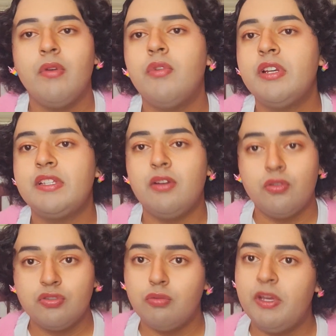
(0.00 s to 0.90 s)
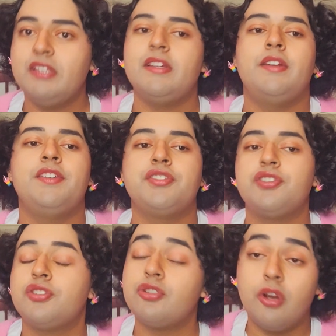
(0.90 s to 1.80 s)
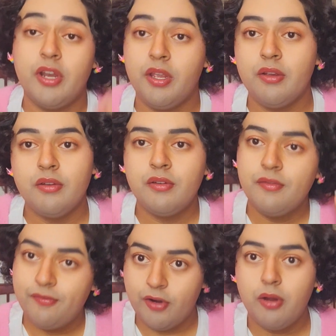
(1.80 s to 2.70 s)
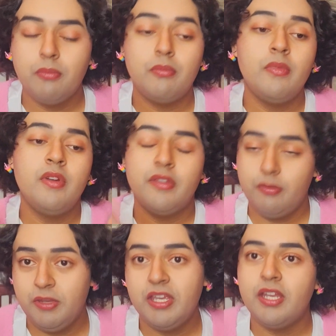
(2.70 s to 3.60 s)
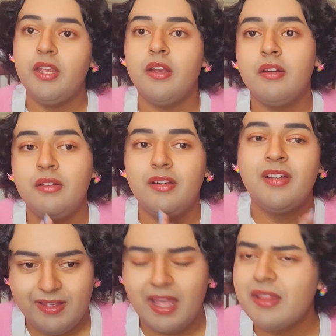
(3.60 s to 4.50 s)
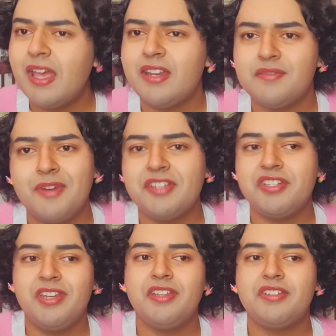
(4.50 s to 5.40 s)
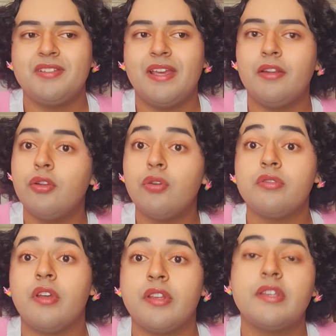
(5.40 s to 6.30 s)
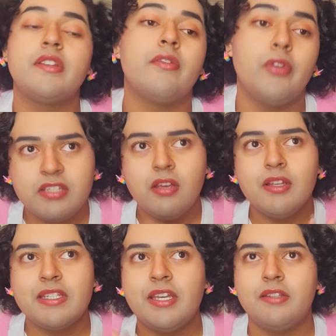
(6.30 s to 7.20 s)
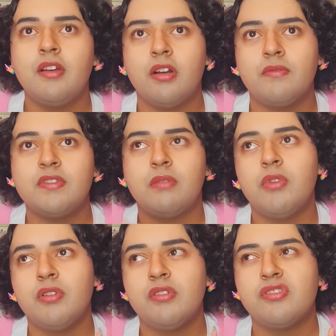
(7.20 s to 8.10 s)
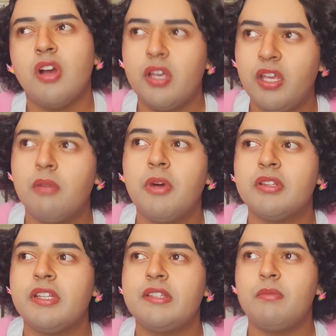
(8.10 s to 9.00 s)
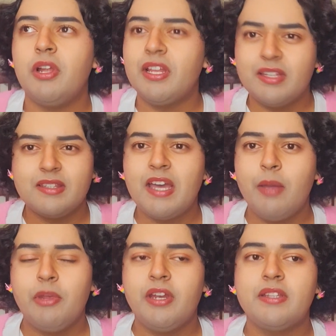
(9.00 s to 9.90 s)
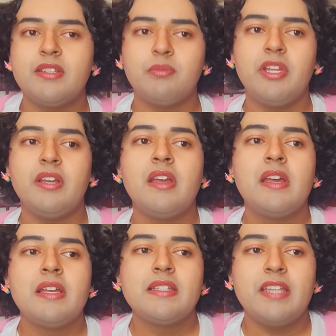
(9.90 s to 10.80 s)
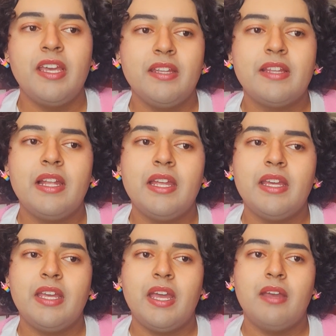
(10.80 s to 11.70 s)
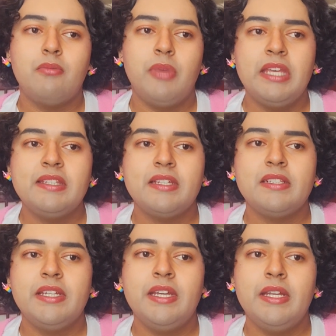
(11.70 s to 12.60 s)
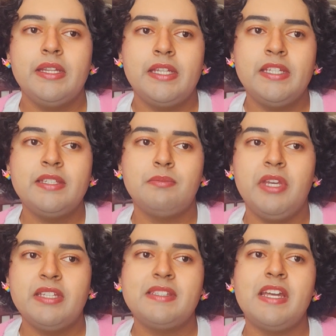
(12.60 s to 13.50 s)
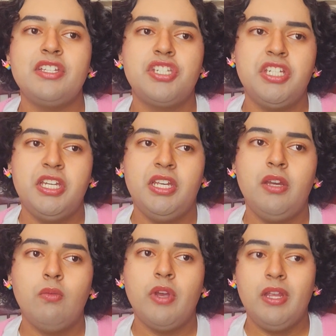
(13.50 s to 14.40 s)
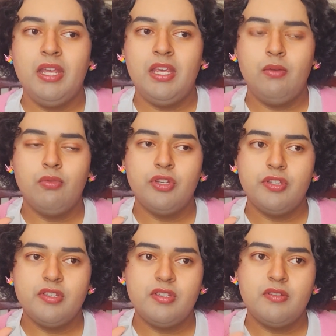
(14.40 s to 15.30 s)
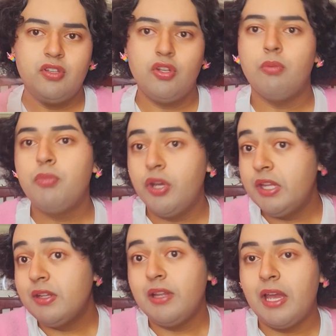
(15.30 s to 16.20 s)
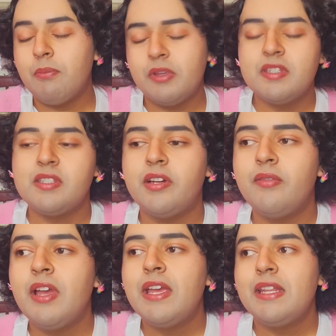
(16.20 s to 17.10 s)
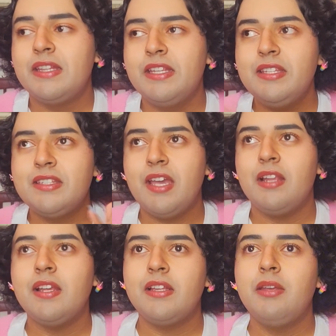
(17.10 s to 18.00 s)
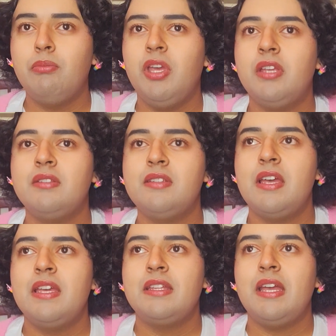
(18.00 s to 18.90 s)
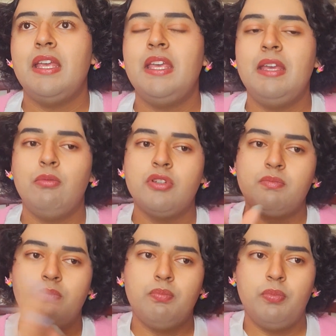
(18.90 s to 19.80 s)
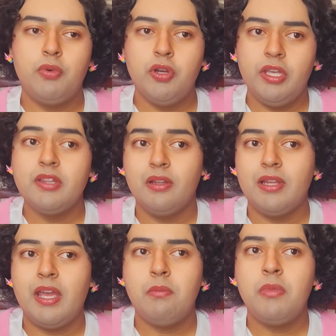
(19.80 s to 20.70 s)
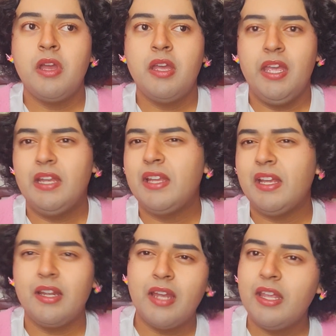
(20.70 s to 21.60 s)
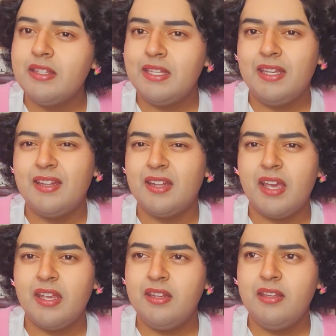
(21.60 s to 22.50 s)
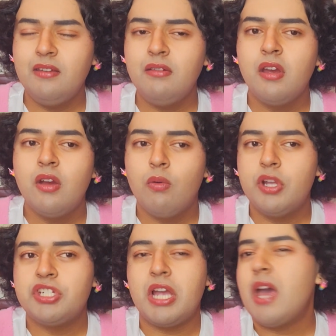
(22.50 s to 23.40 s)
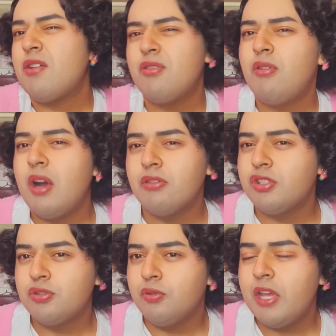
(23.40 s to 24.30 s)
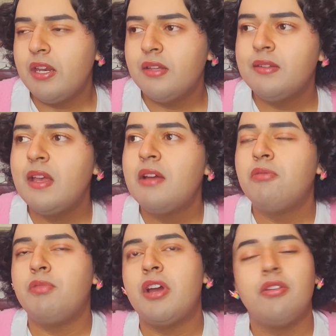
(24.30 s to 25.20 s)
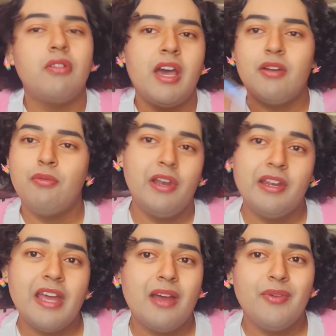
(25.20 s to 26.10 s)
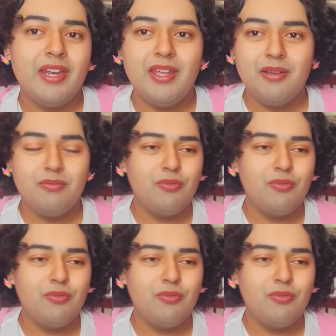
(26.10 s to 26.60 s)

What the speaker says: is also basically just starting from the beginning. And that is why Genie just like knows all this stuff. You know, I saw a TikTok of someone talking about this, about like the timeline and something, saying that like basically this means that Genie, when he was, you know, put in the lamp and stuff, this technically means that he was put in the lamp in like 1990, which I don't know how true that is. I don't have any